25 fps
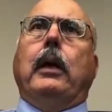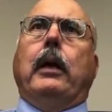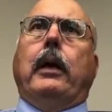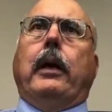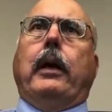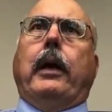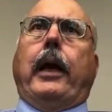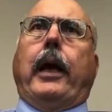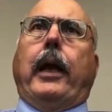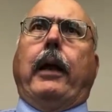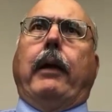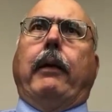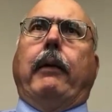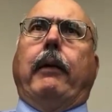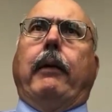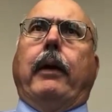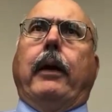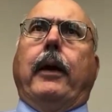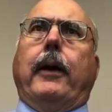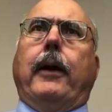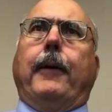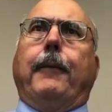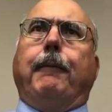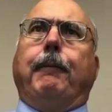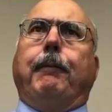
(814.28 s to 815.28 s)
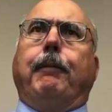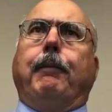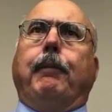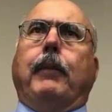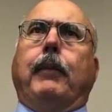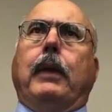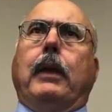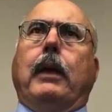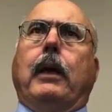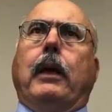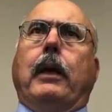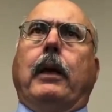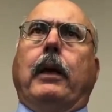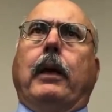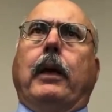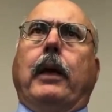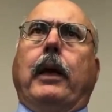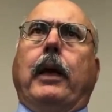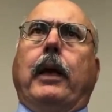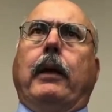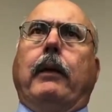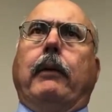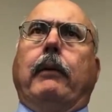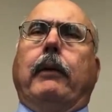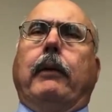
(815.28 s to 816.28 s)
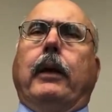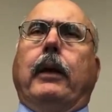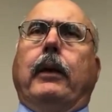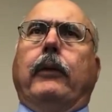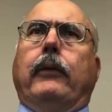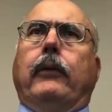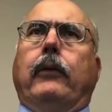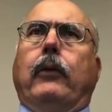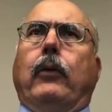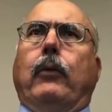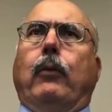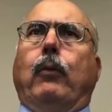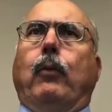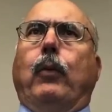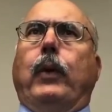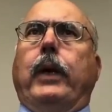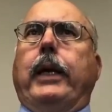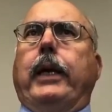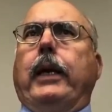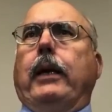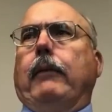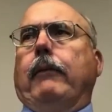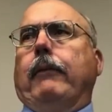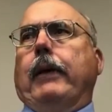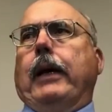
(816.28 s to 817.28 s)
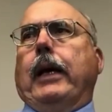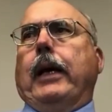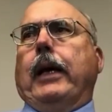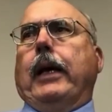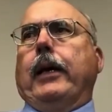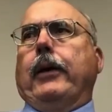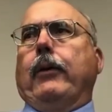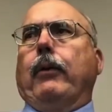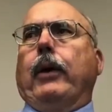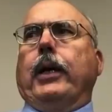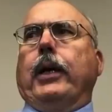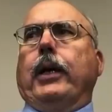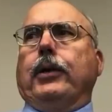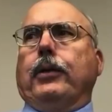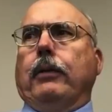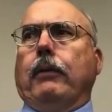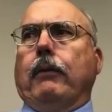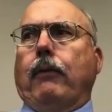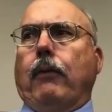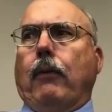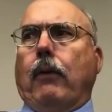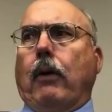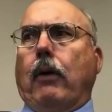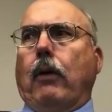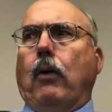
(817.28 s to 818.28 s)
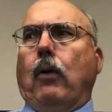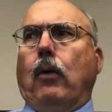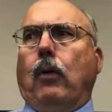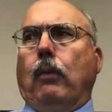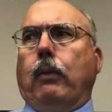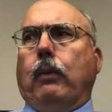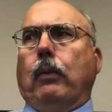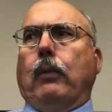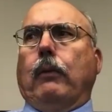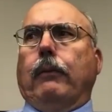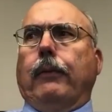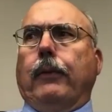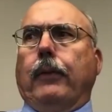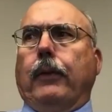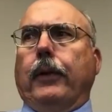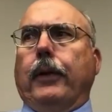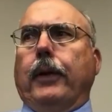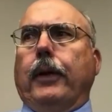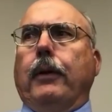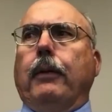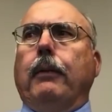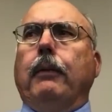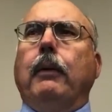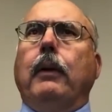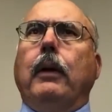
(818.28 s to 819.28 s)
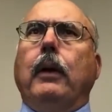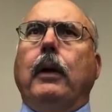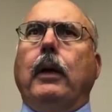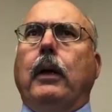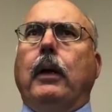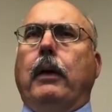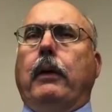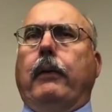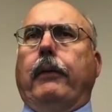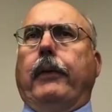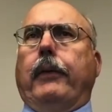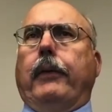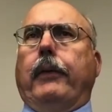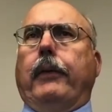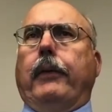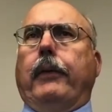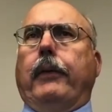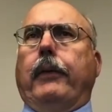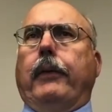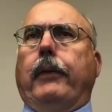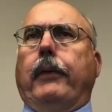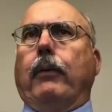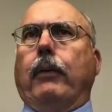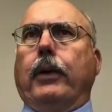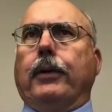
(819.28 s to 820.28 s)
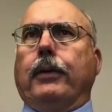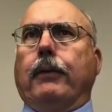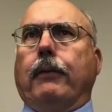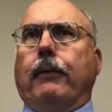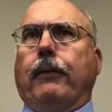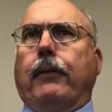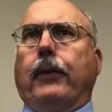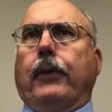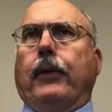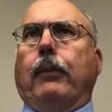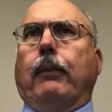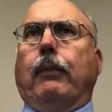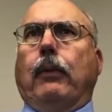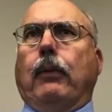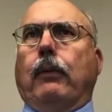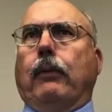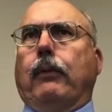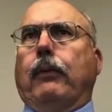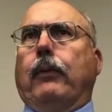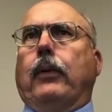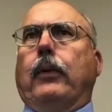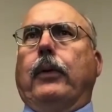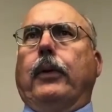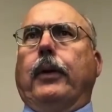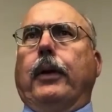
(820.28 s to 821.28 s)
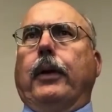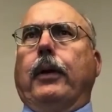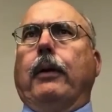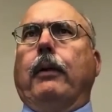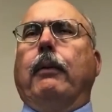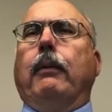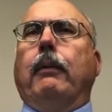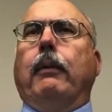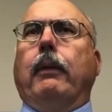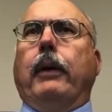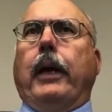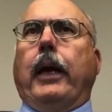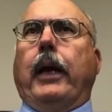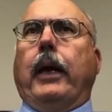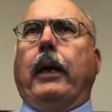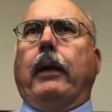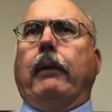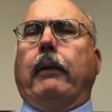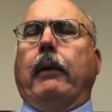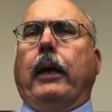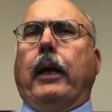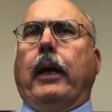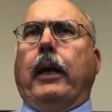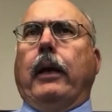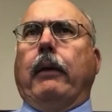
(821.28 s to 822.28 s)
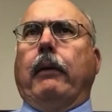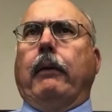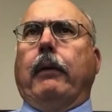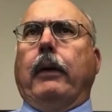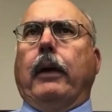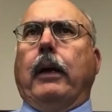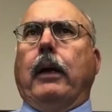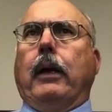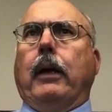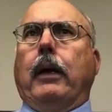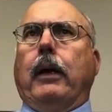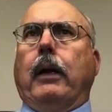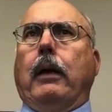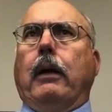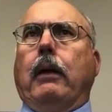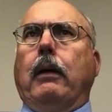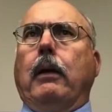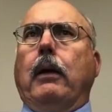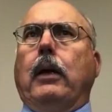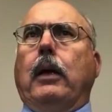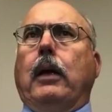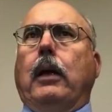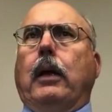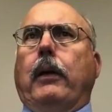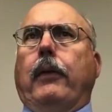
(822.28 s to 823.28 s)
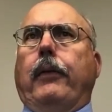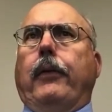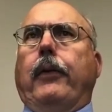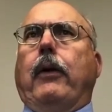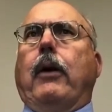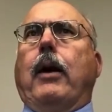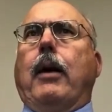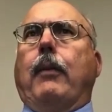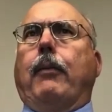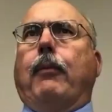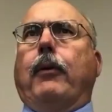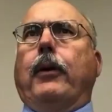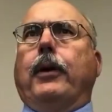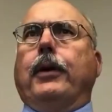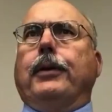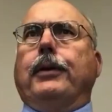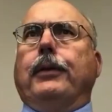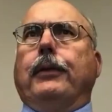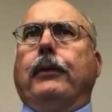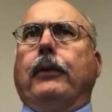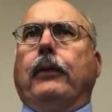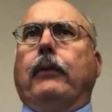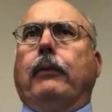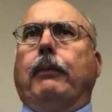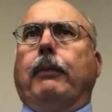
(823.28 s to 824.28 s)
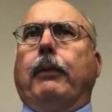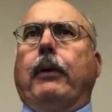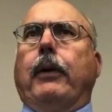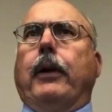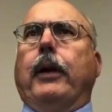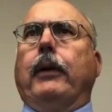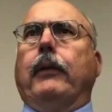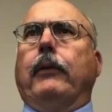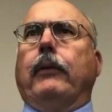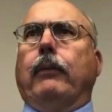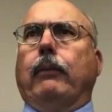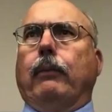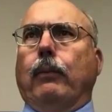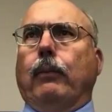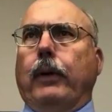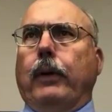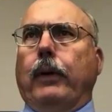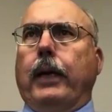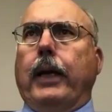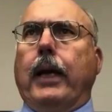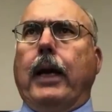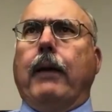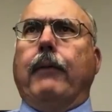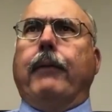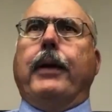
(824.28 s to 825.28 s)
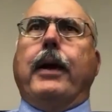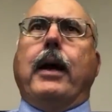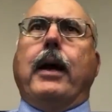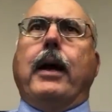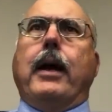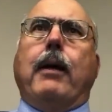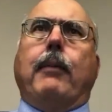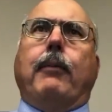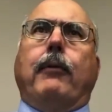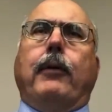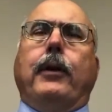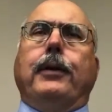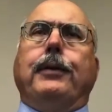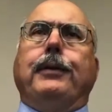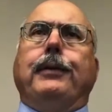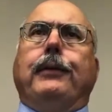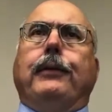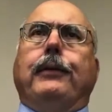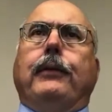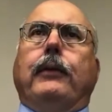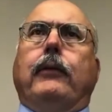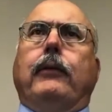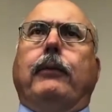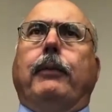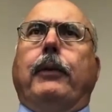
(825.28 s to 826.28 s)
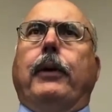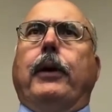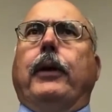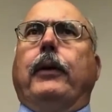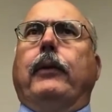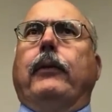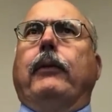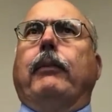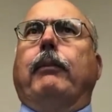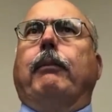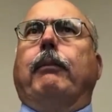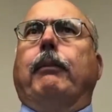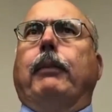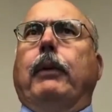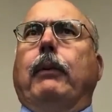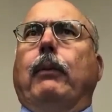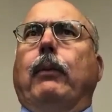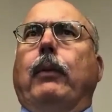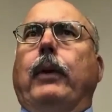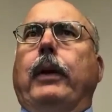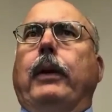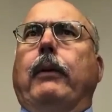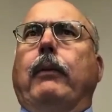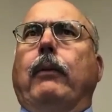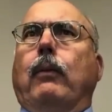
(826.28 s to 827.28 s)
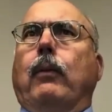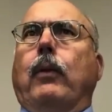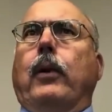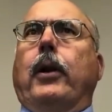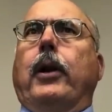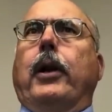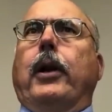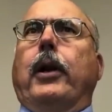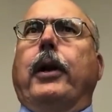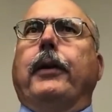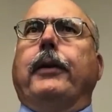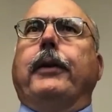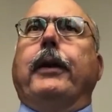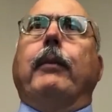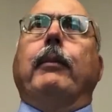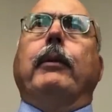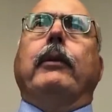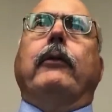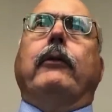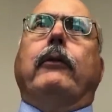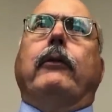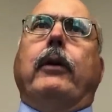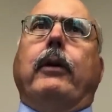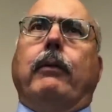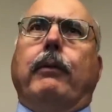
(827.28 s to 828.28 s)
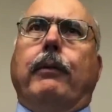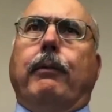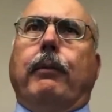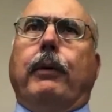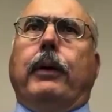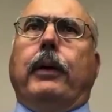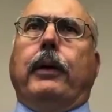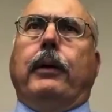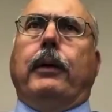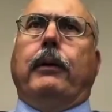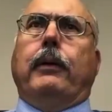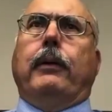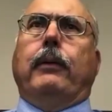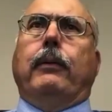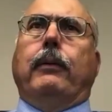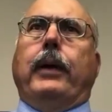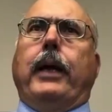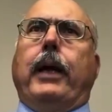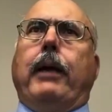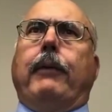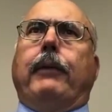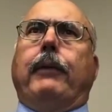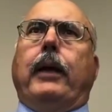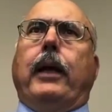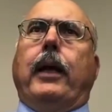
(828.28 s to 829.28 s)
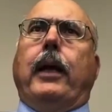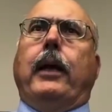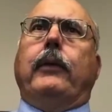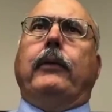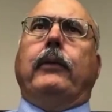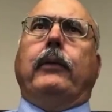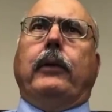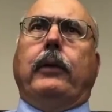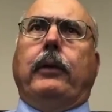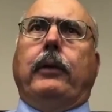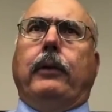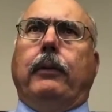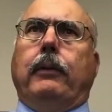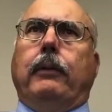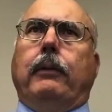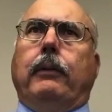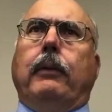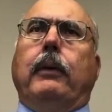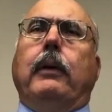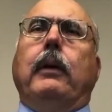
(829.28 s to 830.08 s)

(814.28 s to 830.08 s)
and uh, and uh, so we get valuation for our whole portfolio. They get valuation for their portfolio and and uh, their operations experience. We have the operations experience, but we we're going to demonstrate what we can do. We have to execute,